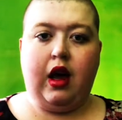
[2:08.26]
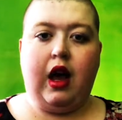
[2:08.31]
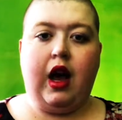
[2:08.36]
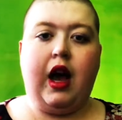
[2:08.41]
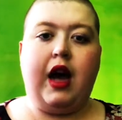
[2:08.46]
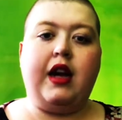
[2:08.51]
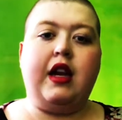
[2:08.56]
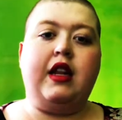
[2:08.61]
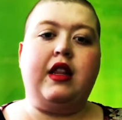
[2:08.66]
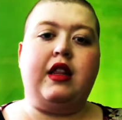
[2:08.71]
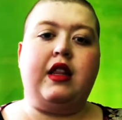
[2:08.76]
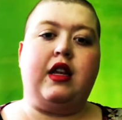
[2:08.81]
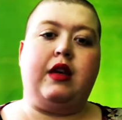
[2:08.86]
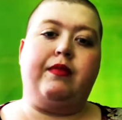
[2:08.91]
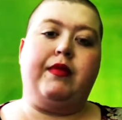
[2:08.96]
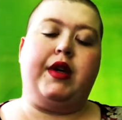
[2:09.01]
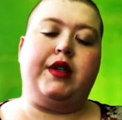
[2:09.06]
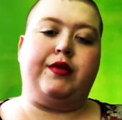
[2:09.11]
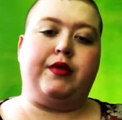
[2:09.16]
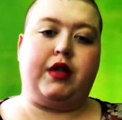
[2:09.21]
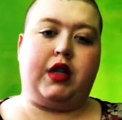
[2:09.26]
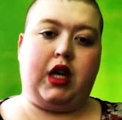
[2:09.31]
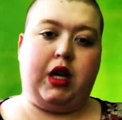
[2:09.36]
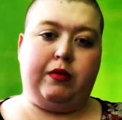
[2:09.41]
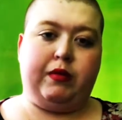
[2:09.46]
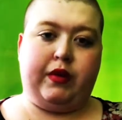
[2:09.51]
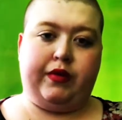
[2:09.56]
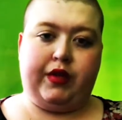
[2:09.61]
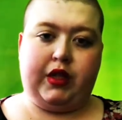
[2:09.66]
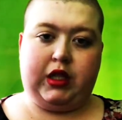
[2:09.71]
I didn't think much would come
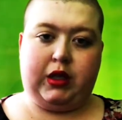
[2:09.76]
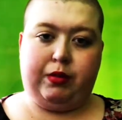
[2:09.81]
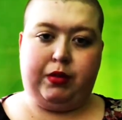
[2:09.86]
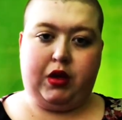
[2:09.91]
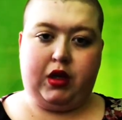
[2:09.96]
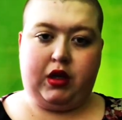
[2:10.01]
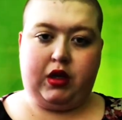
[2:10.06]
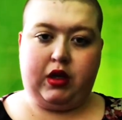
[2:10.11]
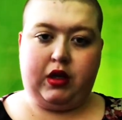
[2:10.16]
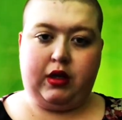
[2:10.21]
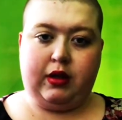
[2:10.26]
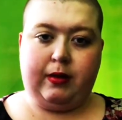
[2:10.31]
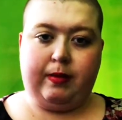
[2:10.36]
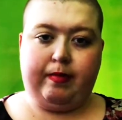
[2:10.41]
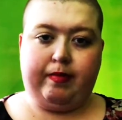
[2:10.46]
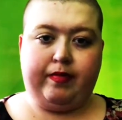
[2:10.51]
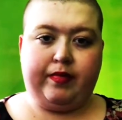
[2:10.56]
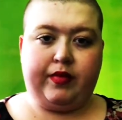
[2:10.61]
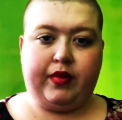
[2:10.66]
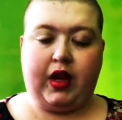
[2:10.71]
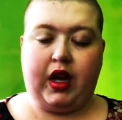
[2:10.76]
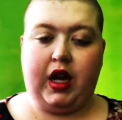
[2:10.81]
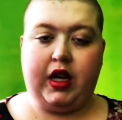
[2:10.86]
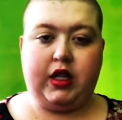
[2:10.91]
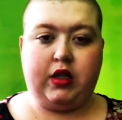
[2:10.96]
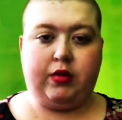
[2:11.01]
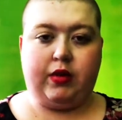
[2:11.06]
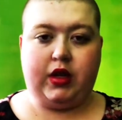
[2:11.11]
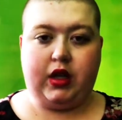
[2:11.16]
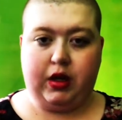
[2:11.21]
of this book. I
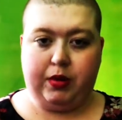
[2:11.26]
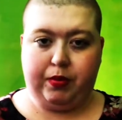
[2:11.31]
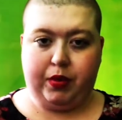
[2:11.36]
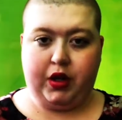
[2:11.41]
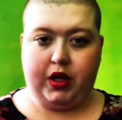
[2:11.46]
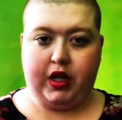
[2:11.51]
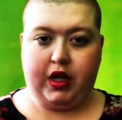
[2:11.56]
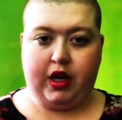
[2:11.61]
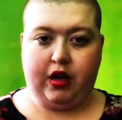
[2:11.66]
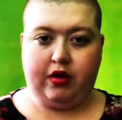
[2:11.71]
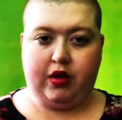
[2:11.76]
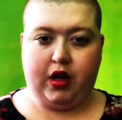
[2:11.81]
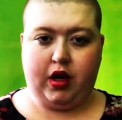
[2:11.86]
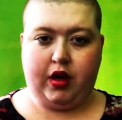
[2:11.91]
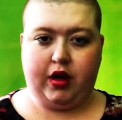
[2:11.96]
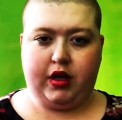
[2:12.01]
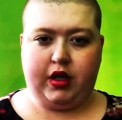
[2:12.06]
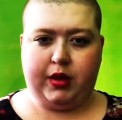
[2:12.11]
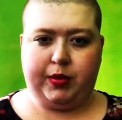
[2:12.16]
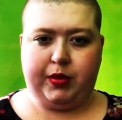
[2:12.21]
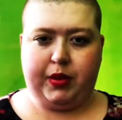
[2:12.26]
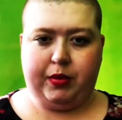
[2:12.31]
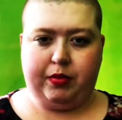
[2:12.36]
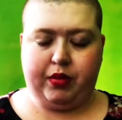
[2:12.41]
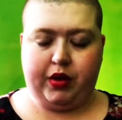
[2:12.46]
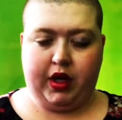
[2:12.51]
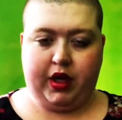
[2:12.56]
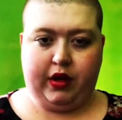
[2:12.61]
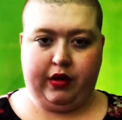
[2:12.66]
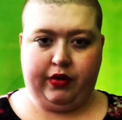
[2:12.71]
just wanted to put it out there and just be
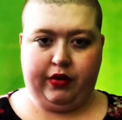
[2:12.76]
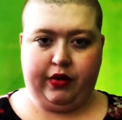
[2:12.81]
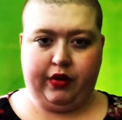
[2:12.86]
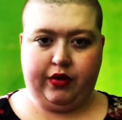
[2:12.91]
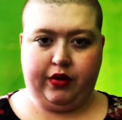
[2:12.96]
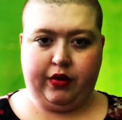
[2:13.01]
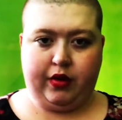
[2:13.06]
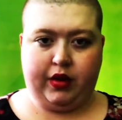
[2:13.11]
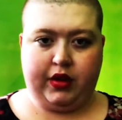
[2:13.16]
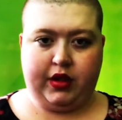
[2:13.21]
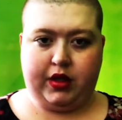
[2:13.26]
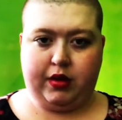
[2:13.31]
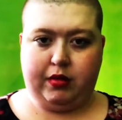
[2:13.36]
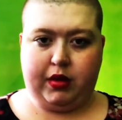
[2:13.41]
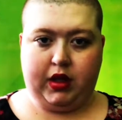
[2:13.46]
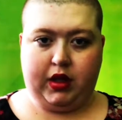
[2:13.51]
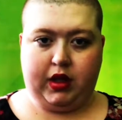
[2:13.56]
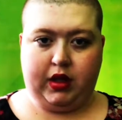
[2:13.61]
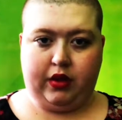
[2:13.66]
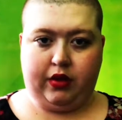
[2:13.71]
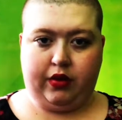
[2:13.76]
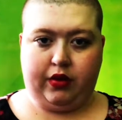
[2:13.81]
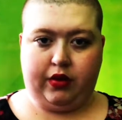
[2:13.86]
brave for once in my life.